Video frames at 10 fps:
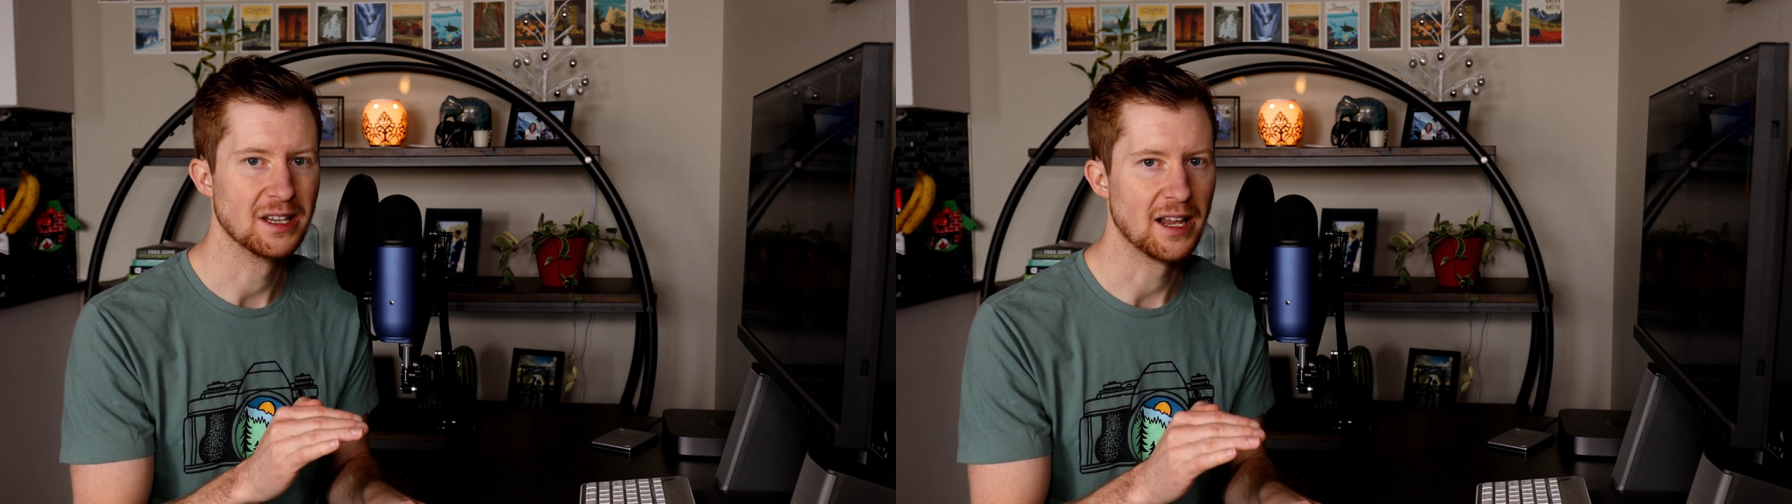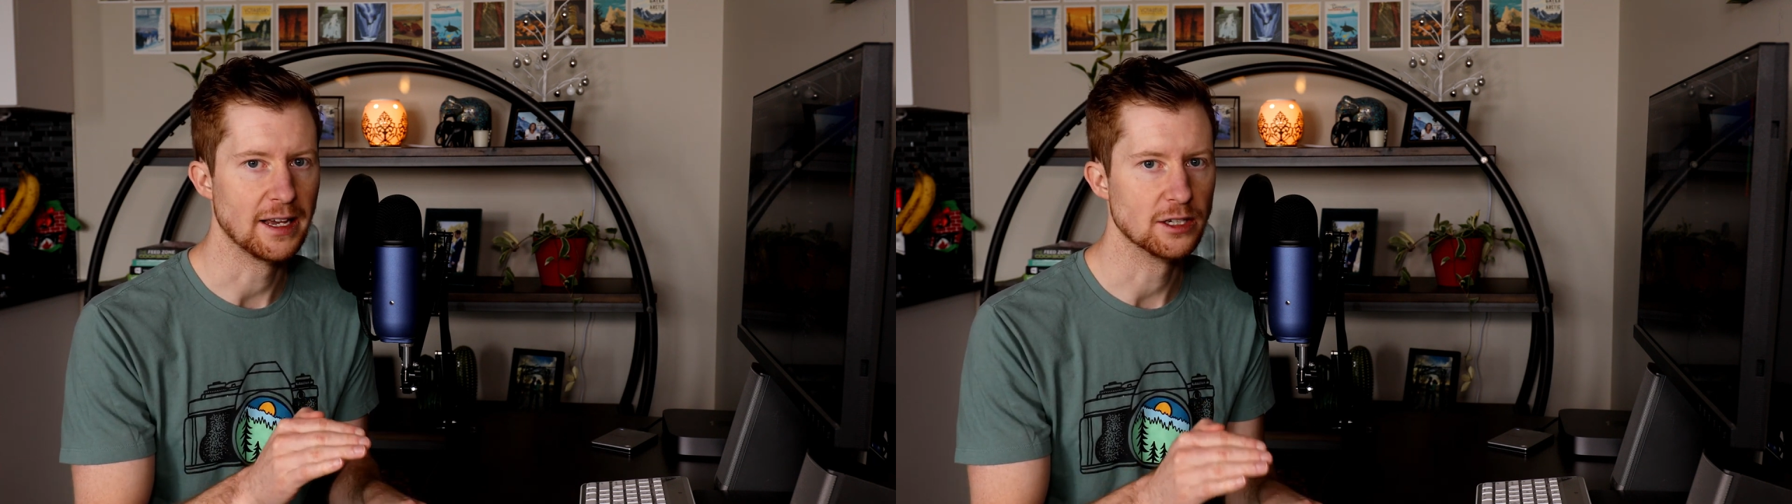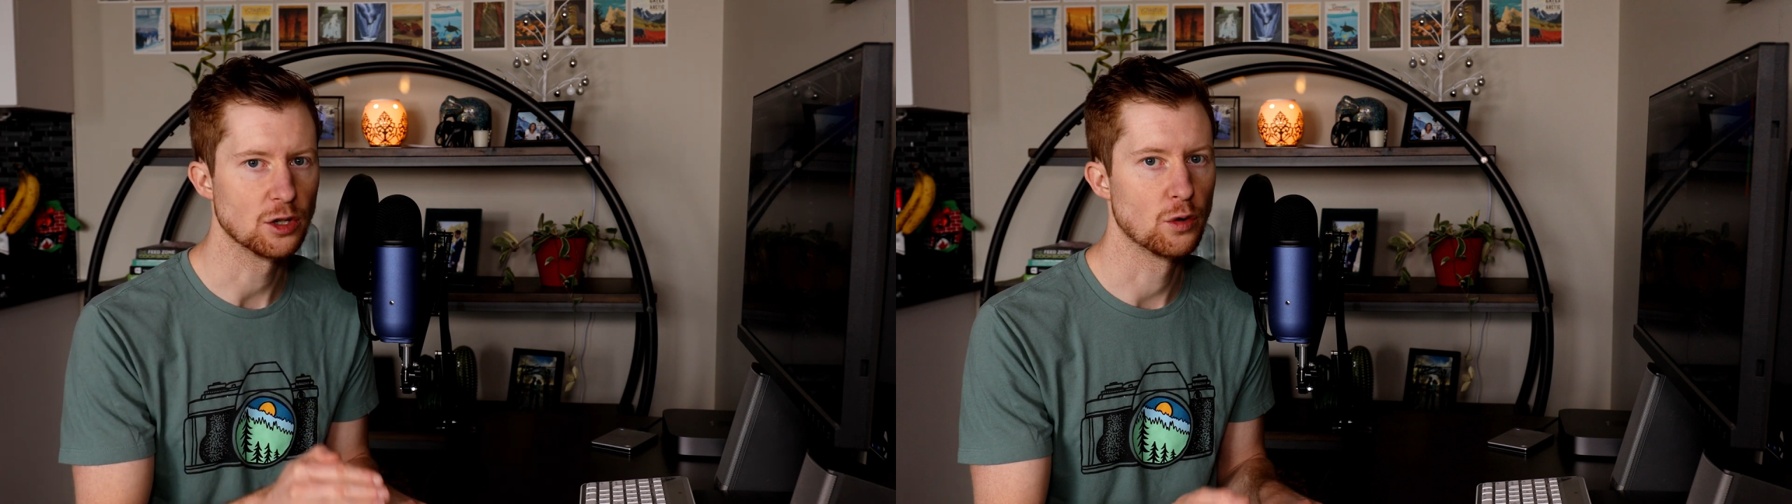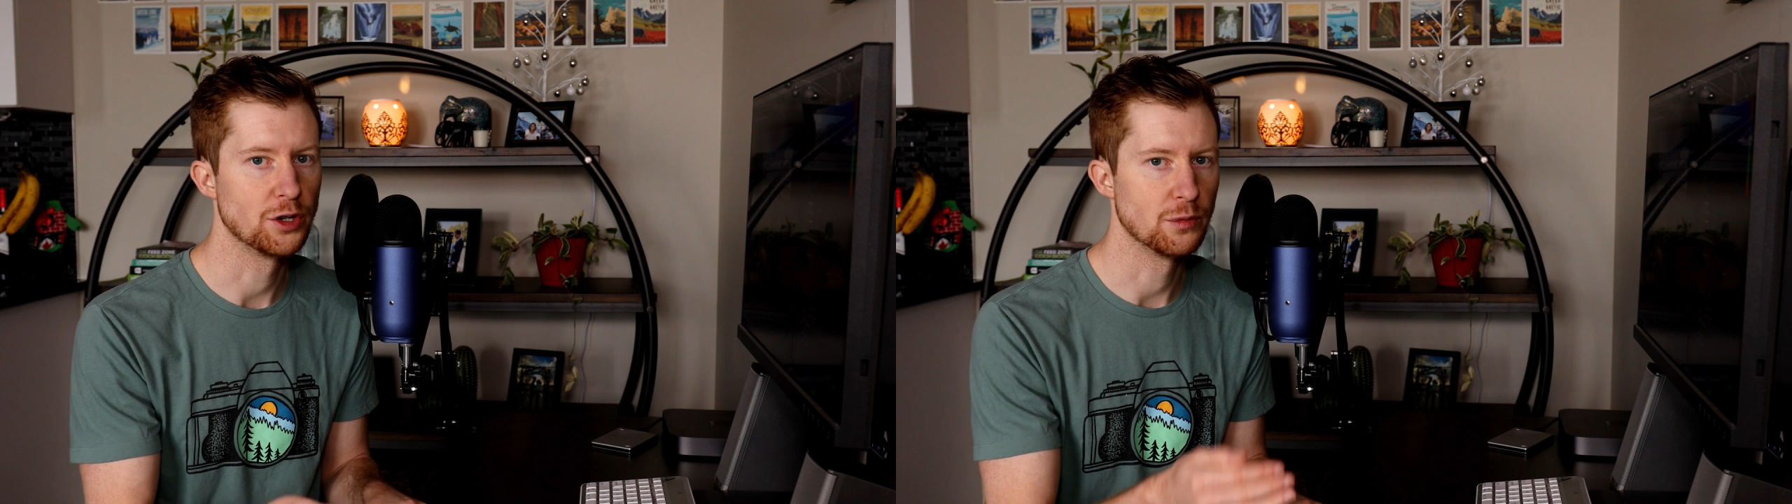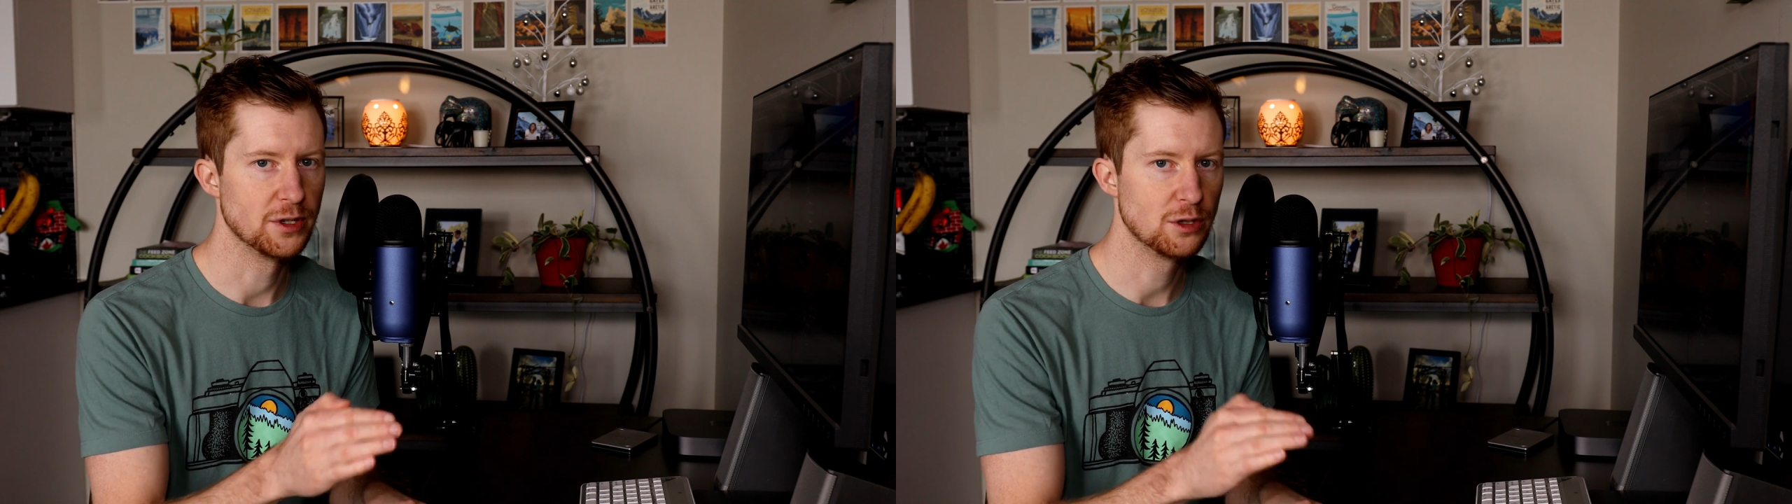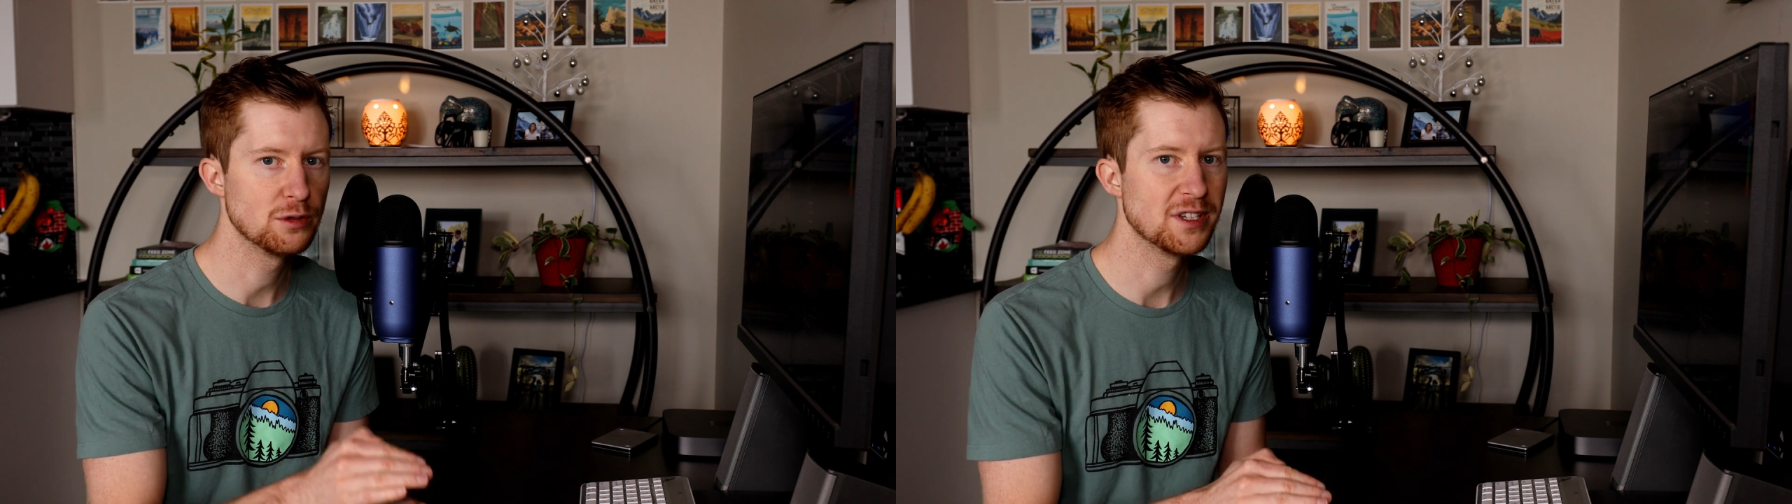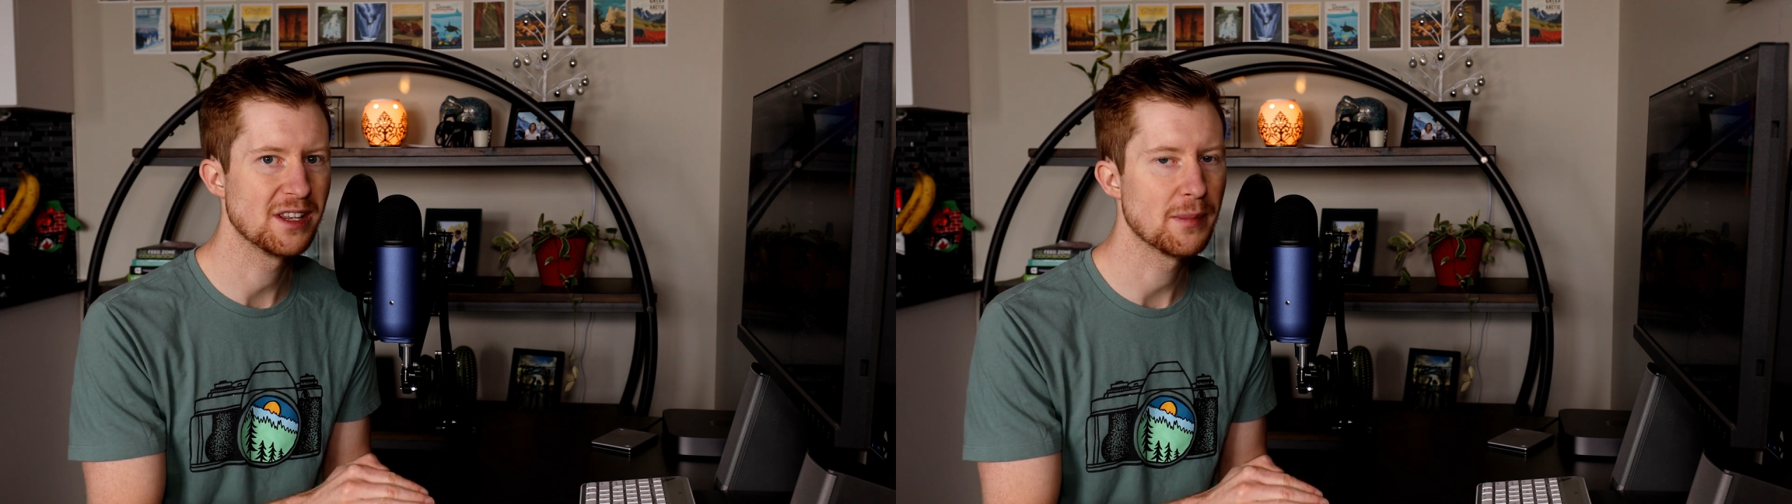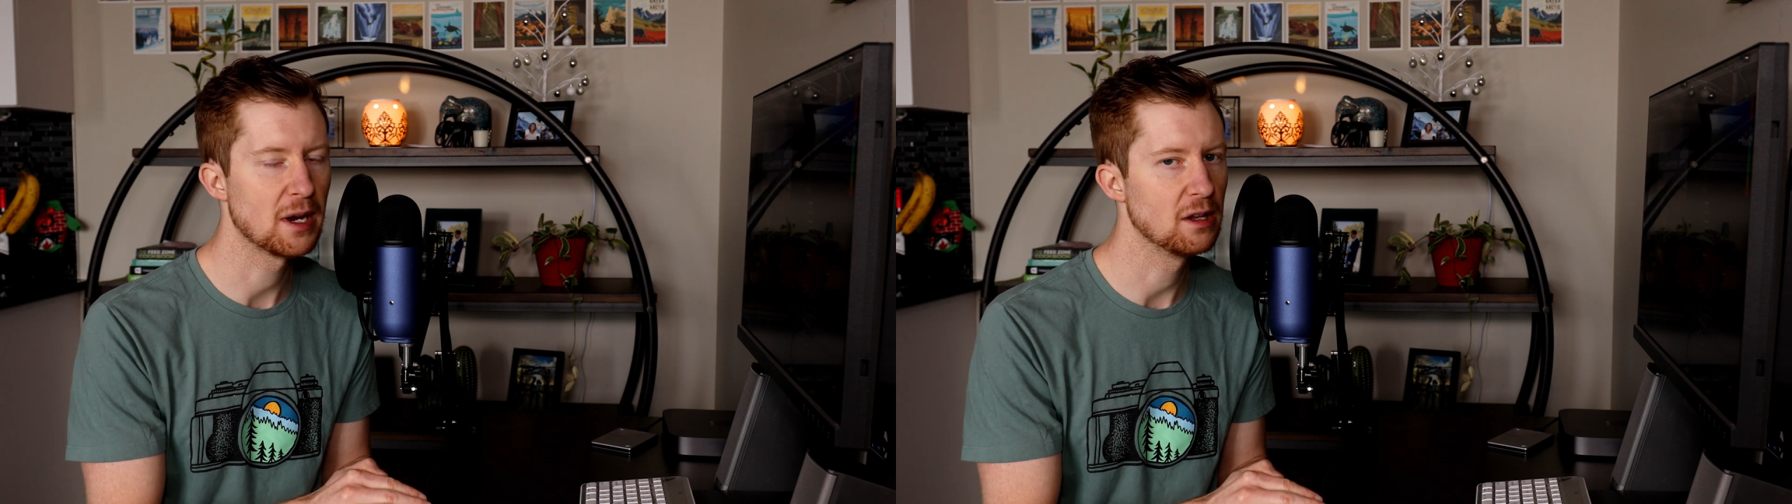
light or you're reducing the amount